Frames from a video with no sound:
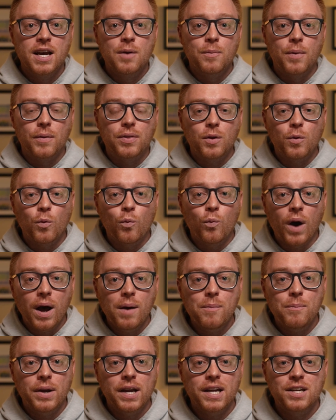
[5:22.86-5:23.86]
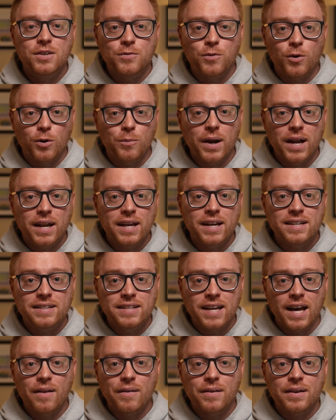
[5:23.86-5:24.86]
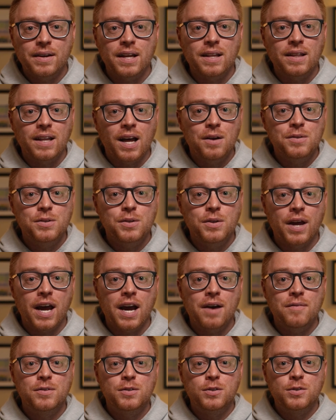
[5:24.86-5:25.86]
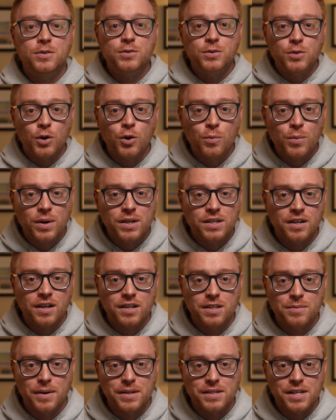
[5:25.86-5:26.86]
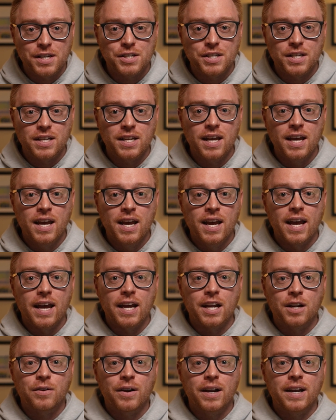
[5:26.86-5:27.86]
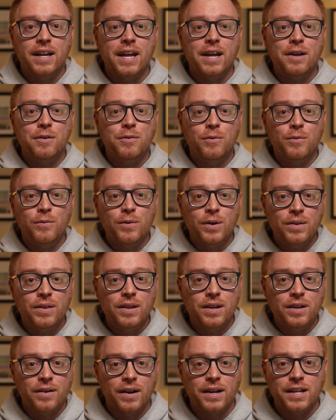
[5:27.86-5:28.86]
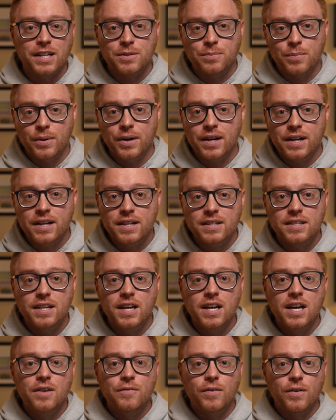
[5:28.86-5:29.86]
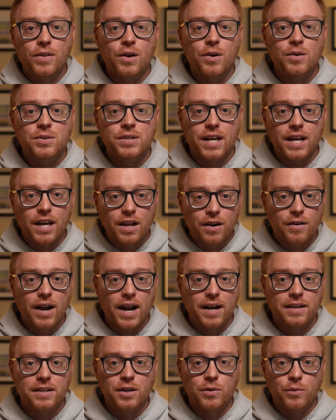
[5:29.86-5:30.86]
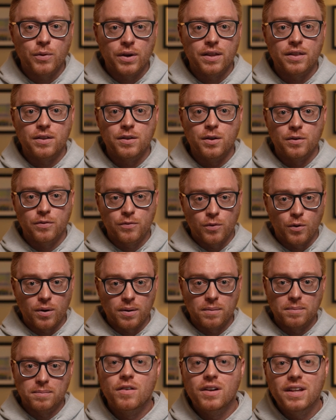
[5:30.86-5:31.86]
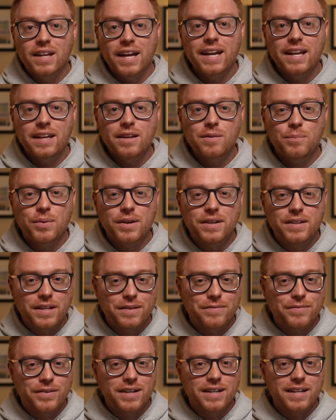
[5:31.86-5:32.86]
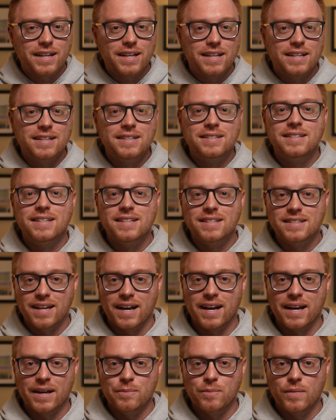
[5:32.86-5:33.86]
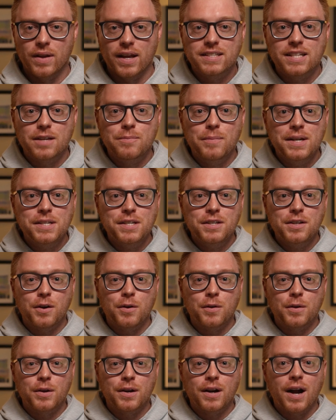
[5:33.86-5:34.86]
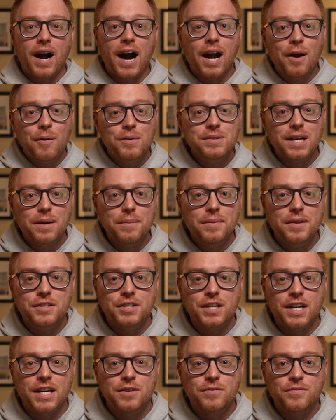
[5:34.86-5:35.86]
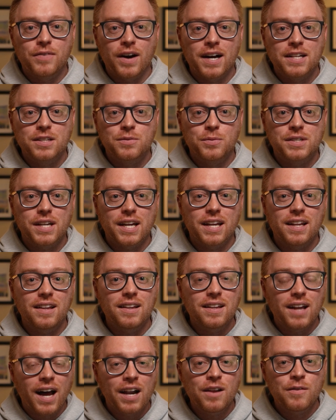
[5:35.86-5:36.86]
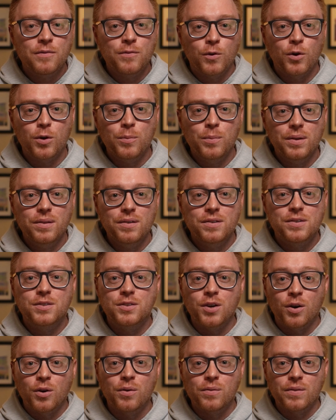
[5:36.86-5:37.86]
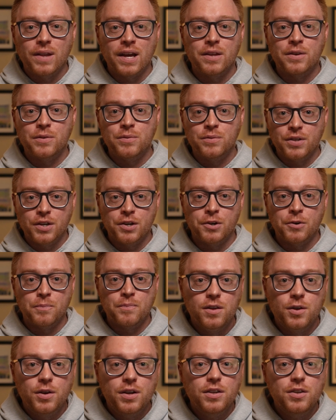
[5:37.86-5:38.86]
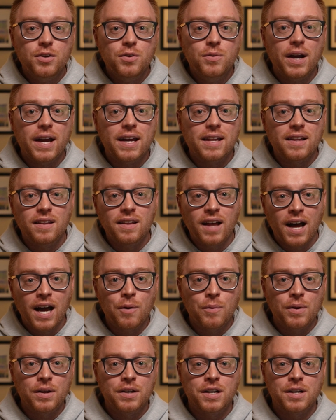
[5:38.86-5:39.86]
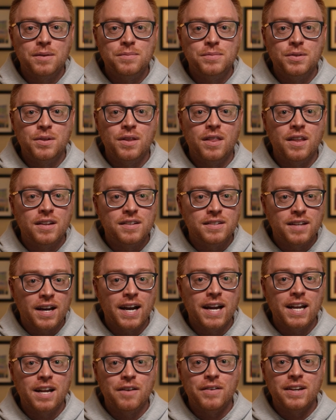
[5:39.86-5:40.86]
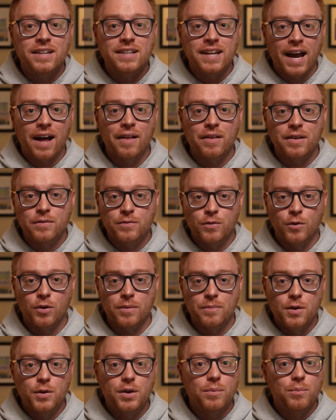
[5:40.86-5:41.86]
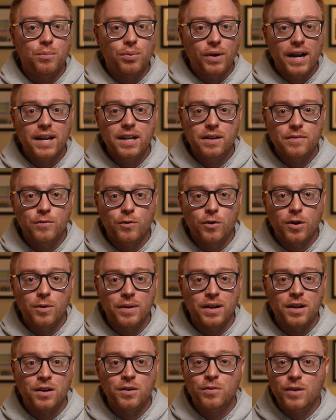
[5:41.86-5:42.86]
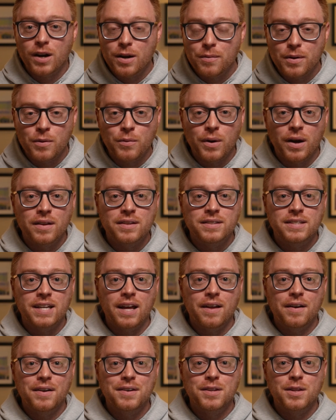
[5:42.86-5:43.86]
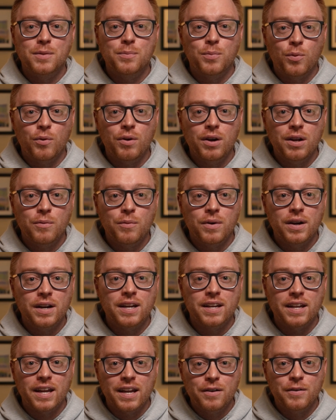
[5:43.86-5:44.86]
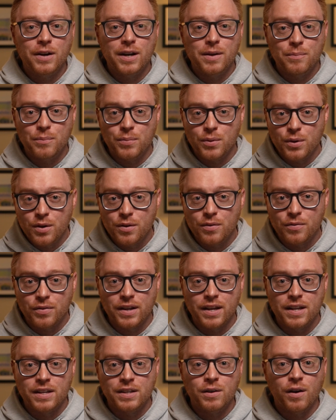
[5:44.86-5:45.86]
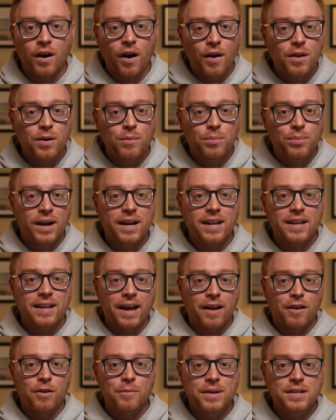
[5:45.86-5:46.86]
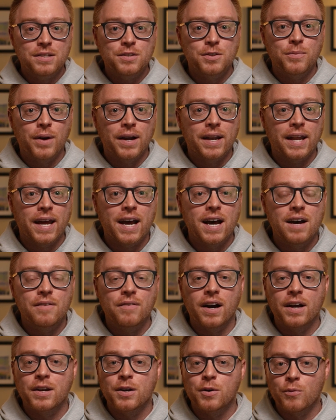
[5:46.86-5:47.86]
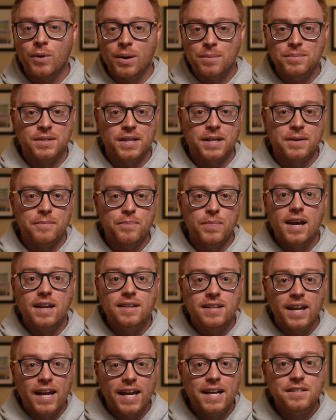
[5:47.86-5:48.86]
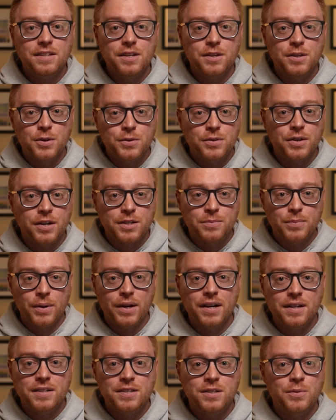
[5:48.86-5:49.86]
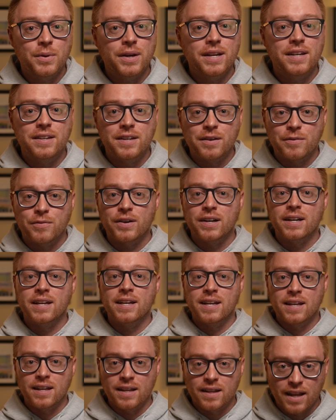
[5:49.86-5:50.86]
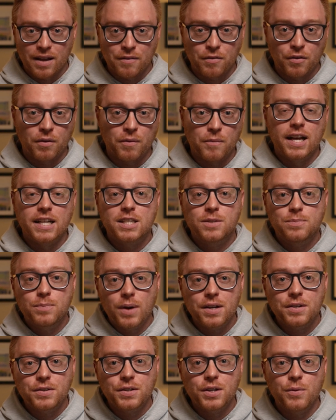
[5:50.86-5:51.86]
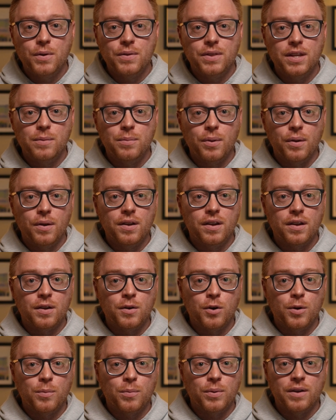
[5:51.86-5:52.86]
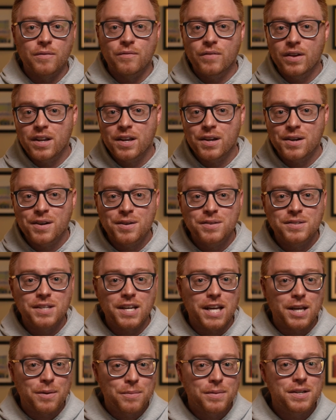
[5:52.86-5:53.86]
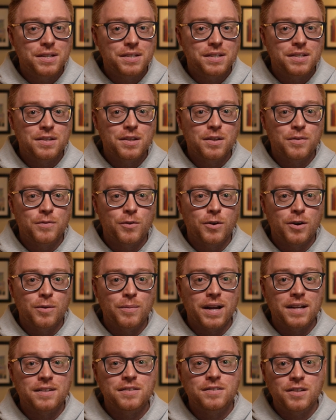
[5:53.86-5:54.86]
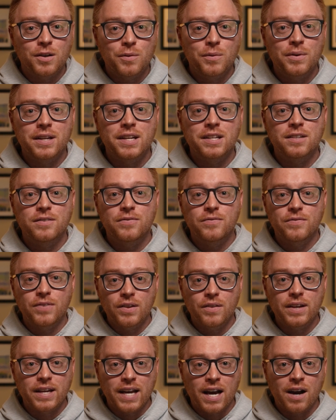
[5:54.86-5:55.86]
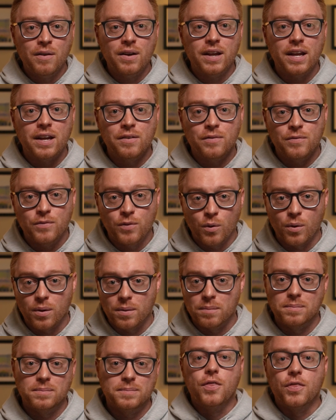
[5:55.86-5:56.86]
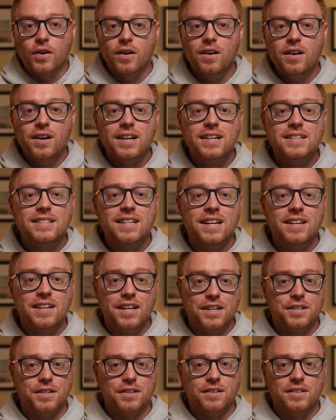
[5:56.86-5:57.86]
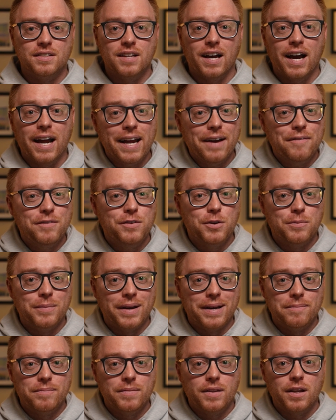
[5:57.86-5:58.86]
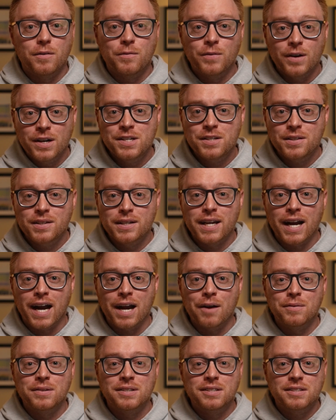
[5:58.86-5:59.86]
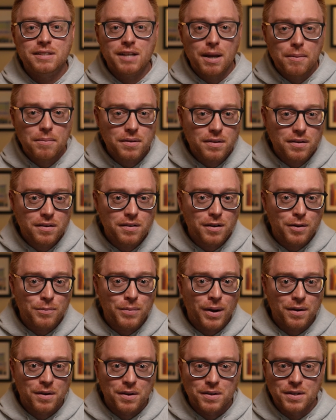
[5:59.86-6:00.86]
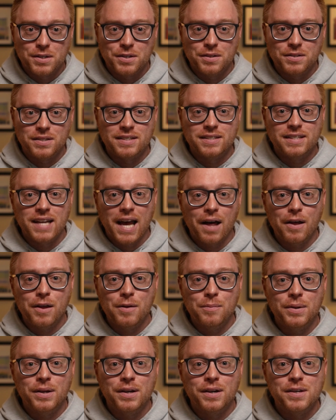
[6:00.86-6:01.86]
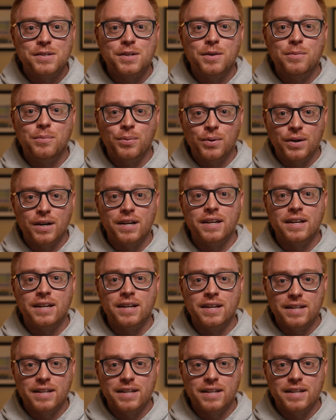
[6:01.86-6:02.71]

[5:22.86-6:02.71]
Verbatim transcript: but the web page formatting in Tally allows you to have so much customization and create a really great experience for those interacting with your form. Related but different is design. As I mentioned earlier, I was able to change fonts, which a lot of form builders don't let you do. You can do a lot when it comes to the design of a Tally form. You can brand a form incredibly well in Tally to the point where it can integrate beautifully into other branded elements you might have on your website. It takes the user experience to a different level, especially with the ability to incorporate videos, images into the form as someone is filling out a form. Third is conditionals. I have to admit, originally I was skeptical about conditionals in Tally because they're pretty